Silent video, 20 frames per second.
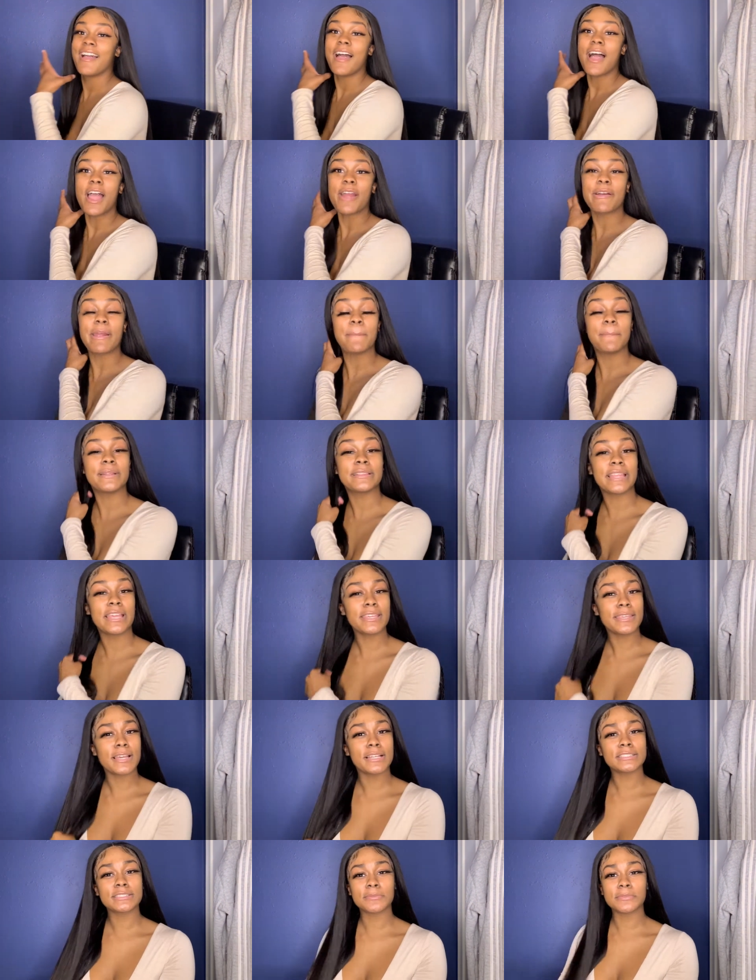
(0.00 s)
All right, but thank
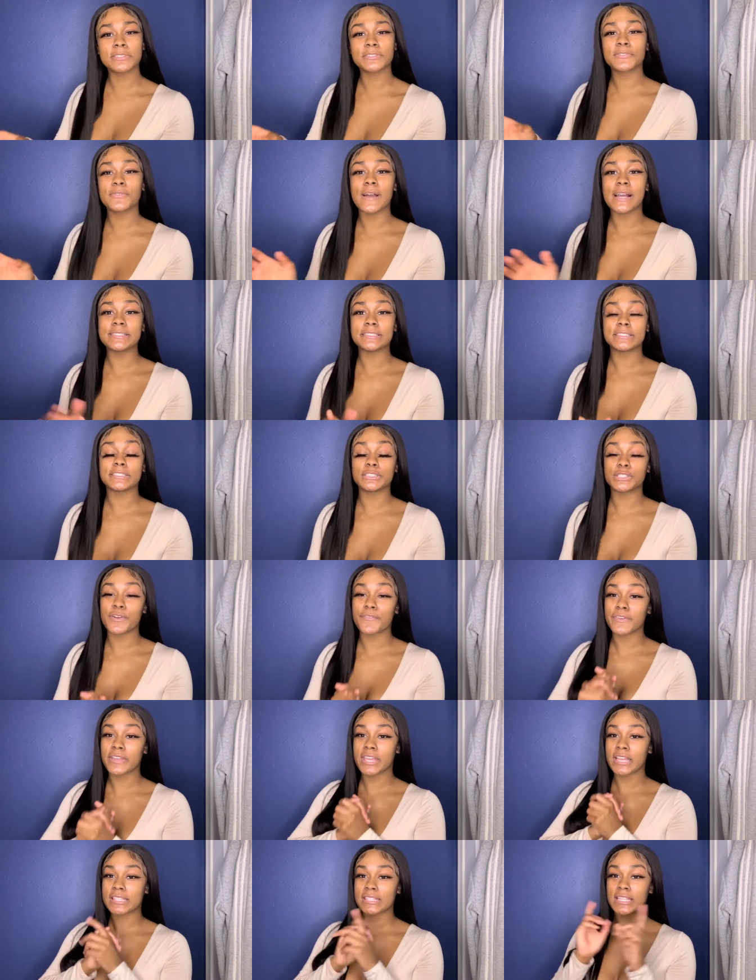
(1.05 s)
y'all so much for watching. Don't
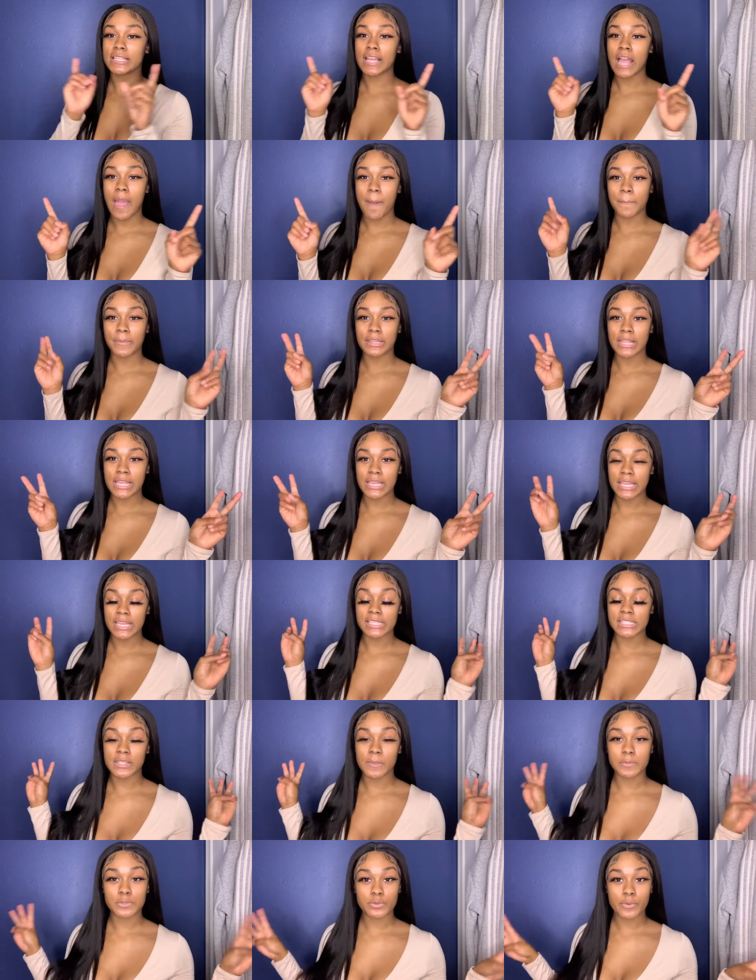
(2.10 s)
forget to comment, like, and
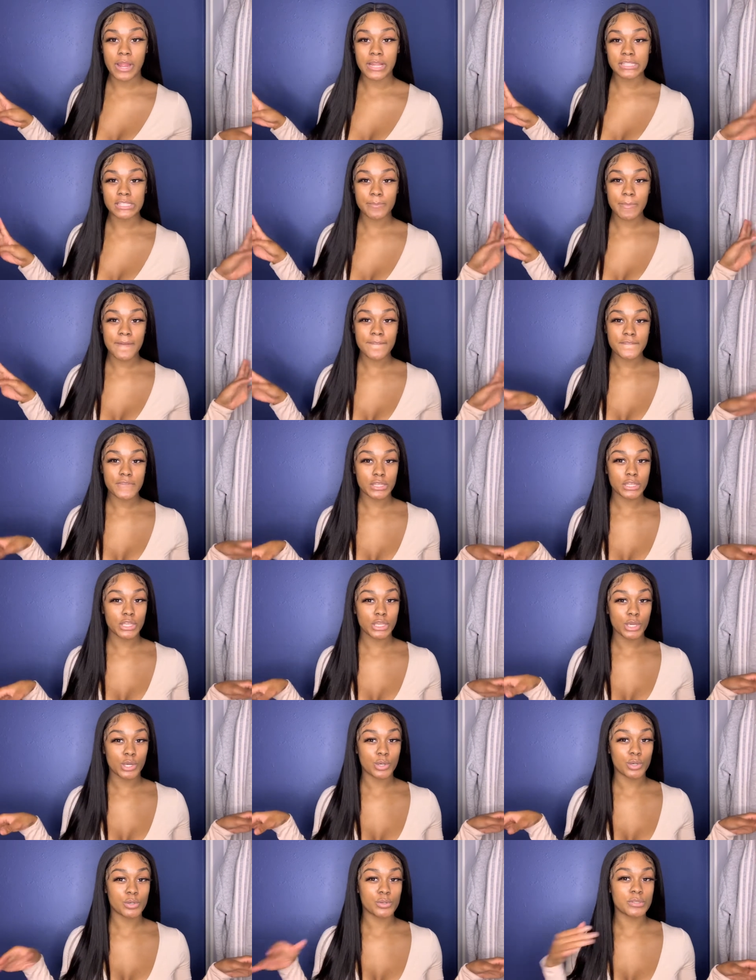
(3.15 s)
subscribe to my
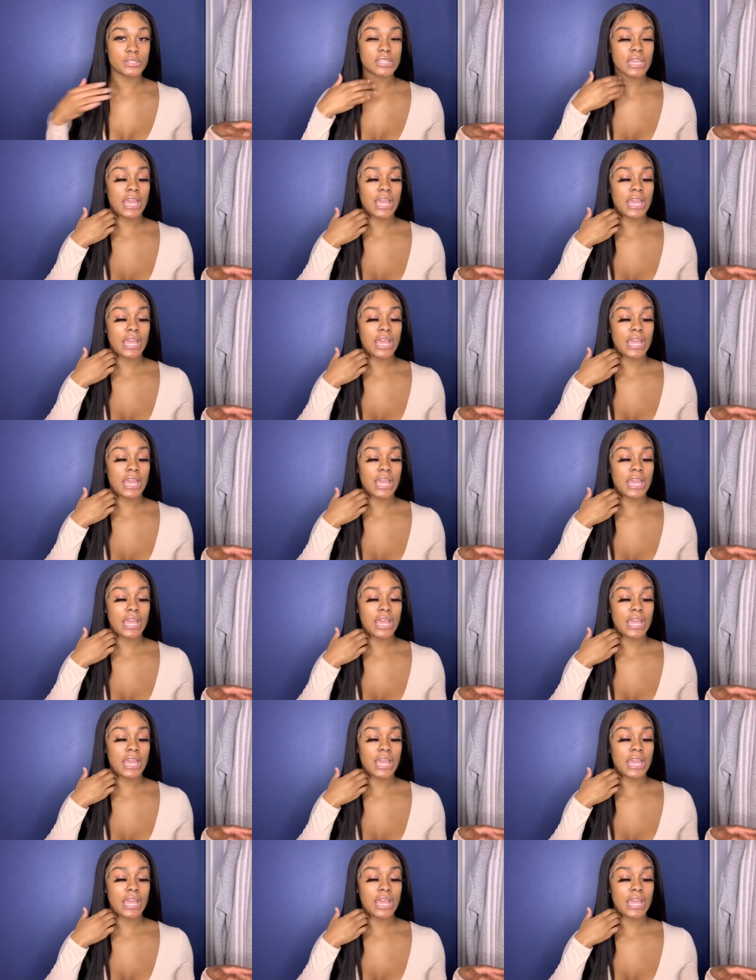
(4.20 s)
videos,